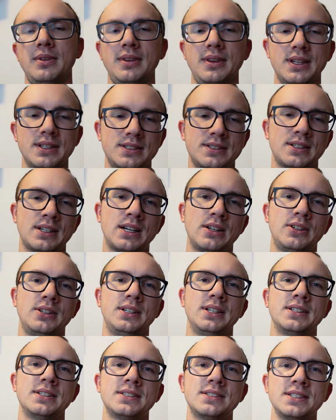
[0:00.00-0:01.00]
this
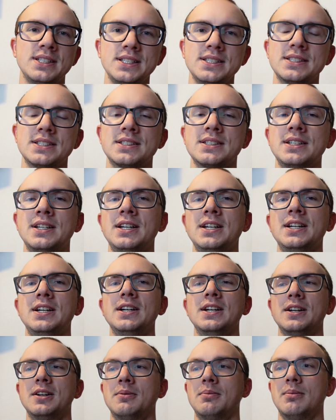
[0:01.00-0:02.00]
holiday season.
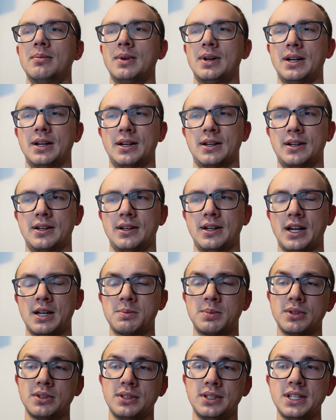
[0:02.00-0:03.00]
Uh, I
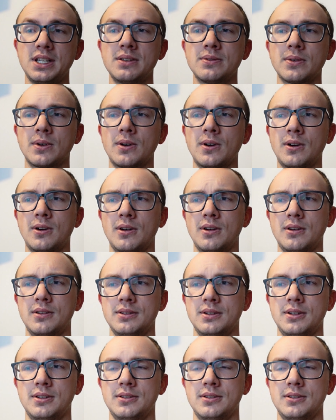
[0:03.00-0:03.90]
believe all,